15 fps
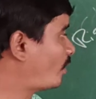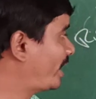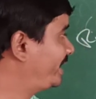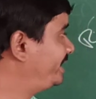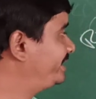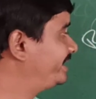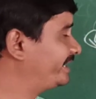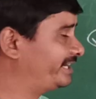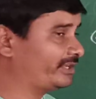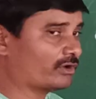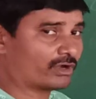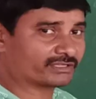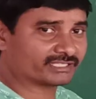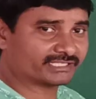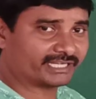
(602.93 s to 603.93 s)
why here
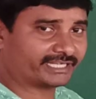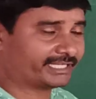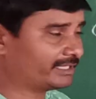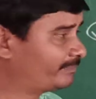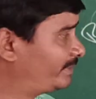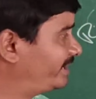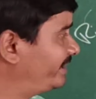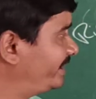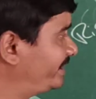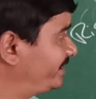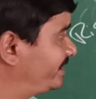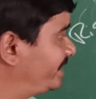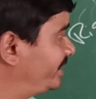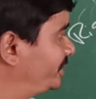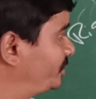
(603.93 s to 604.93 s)
deoxygenated blood
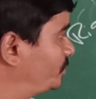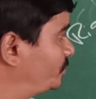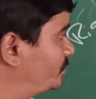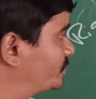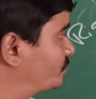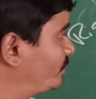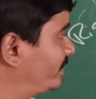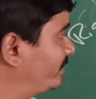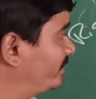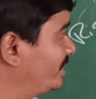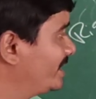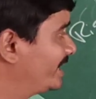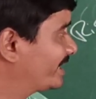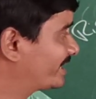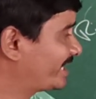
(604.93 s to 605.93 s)
entered into this
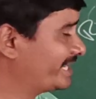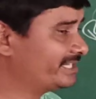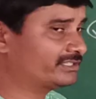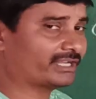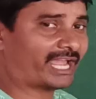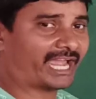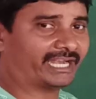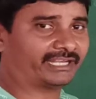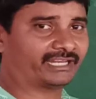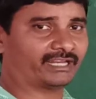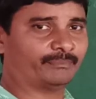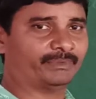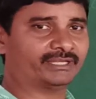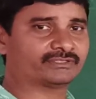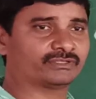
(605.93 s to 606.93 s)
one right
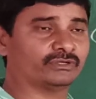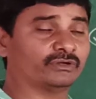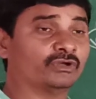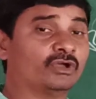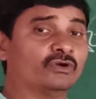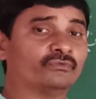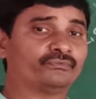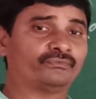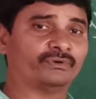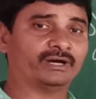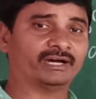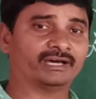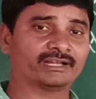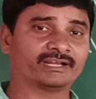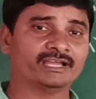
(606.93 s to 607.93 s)
atrium means
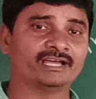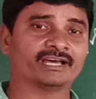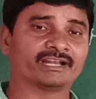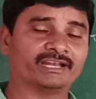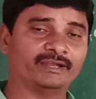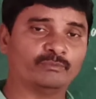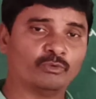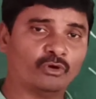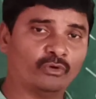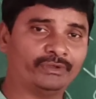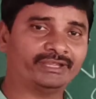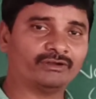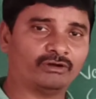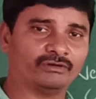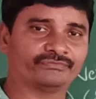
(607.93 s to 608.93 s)
for
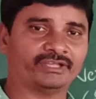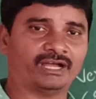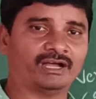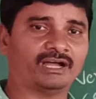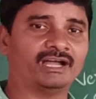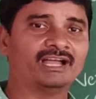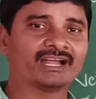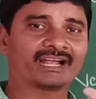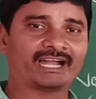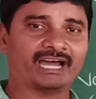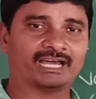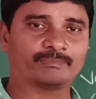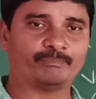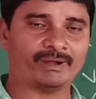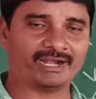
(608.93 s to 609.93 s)
removing of the
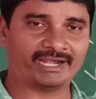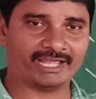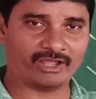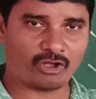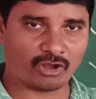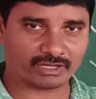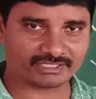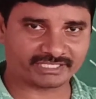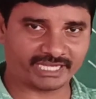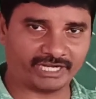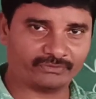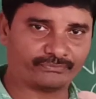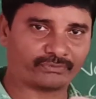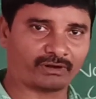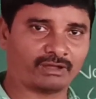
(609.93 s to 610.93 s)
carbon
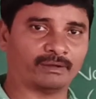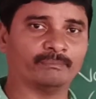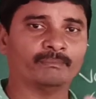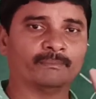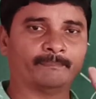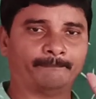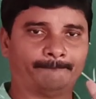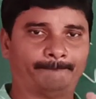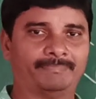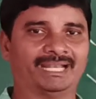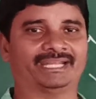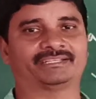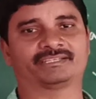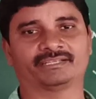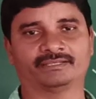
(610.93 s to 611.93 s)
dioxide from
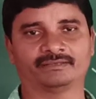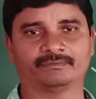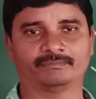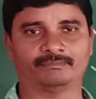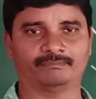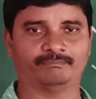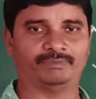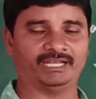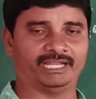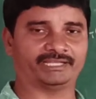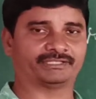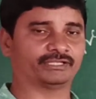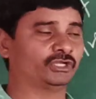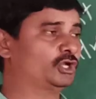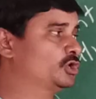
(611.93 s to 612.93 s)
blood.
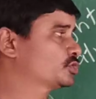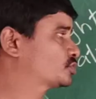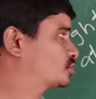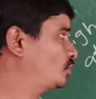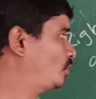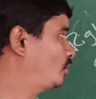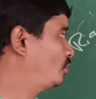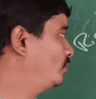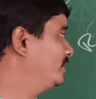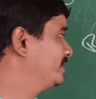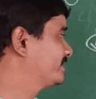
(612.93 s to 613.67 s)
So